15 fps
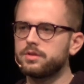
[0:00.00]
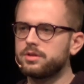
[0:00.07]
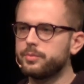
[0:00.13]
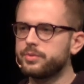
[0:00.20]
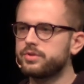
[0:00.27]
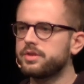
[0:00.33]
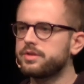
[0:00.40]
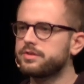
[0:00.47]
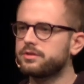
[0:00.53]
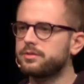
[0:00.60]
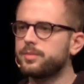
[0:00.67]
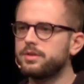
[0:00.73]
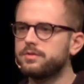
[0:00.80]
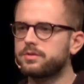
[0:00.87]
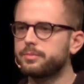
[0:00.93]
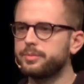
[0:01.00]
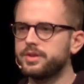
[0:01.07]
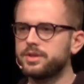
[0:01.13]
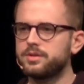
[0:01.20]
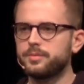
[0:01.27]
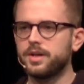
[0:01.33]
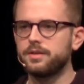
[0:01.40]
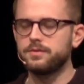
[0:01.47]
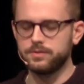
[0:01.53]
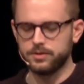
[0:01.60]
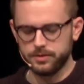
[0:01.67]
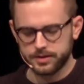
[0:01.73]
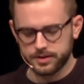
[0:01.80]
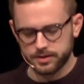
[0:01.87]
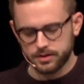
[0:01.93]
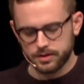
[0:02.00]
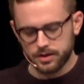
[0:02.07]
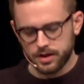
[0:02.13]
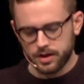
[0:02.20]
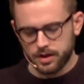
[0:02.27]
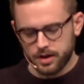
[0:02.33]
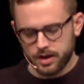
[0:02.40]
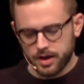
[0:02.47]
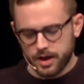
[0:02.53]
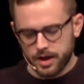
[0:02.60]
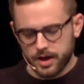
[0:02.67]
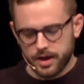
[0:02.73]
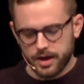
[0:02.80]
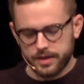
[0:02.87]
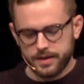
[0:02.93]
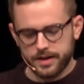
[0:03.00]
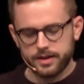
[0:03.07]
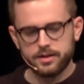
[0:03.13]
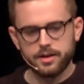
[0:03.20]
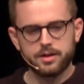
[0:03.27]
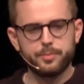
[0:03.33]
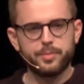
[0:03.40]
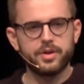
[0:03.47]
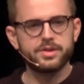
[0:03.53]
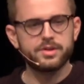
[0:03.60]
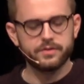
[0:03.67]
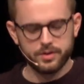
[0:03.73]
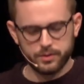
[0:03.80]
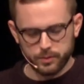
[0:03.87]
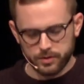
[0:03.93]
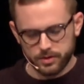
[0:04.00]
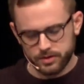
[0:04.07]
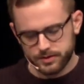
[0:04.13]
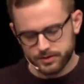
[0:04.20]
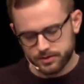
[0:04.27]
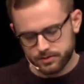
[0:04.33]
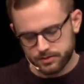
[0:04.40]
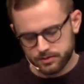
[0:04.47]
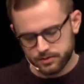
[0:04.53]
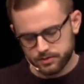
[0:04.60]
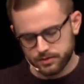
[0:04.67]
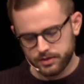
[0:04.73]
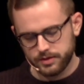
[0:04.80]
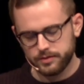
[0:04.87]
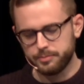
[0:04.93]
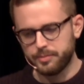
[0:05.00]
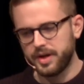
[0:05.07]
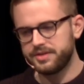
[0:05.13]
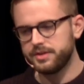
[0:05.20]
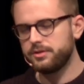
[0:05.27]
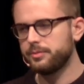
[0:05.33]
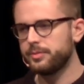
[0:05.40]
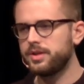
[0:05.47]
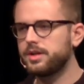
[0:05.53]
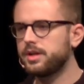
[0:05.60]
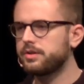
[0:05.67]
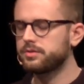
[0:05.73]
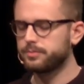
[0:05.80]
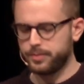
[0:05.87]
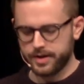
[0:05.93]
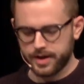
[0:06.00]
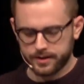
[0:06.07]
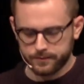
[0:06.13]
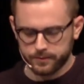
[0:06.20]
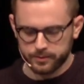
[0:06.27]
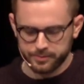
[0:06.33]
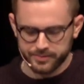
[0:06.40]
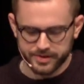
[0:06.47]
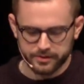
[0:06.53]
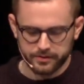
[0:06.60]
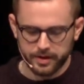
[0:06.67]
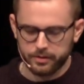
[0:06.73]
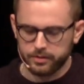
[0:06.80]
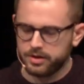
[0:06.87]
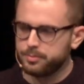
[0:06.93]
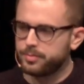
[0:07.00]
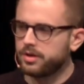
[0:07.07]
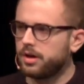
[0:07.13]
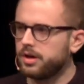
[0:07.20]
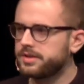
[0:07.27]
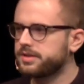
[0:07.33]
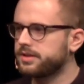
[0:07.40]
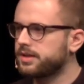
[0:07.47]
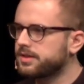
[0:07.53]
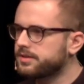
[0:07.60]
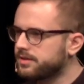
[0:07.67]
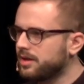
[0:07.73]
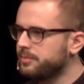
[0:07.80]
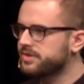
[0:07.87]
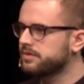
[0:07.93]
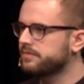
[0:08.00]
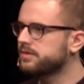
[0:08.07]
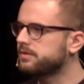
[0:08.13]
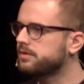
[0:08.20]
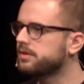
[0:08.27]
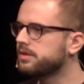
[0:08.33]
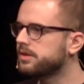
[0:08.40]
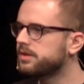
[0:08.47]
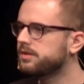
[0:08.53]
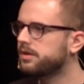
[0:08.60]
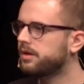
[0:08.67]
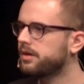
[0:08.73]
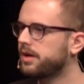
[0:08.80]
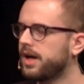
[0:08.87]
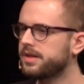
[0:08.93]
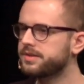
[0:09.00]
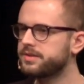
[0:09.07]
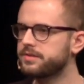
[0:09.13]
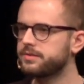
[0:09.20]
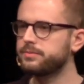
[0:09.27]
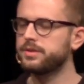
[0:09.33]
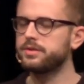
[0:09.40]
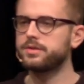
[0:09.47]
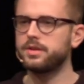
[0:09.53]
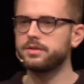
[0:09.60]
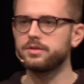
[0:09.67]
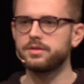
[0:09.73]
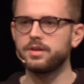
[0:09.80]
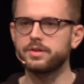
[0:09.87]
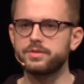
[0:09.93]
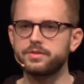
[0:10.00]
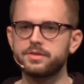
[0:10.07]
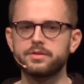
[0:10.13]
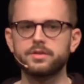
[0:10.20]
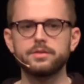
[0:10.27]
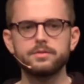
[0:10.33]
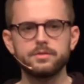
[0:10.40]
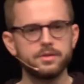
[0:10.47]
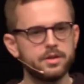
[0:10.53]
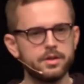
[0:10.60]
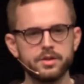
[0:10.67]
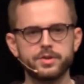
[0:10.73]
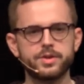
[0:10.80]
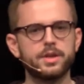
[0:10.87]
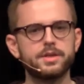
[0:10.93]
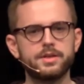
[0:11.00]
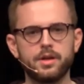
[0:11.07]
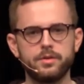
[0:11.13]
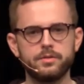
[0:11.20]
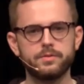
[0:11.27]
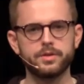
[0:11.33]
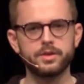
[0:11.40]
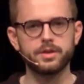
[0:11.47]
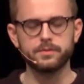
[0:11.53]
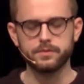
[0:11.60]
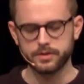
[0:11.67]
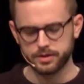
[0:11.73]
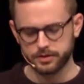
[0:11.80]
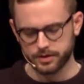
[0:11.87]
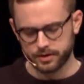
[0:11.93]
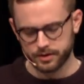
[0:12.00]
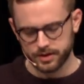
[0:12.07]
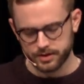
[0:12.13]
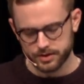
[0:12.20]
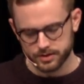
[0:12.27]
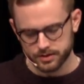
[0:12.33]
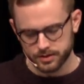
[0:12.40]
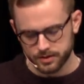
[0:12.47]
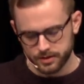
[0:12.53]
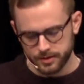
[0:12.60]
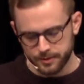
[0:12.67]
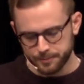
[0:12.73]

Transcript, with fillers: of encryption is normally forbidden by default. And that in other parts of the world, even basic communication platforms are regularly blocked, and at times even entire access to internet connections are shut down for the entire nation.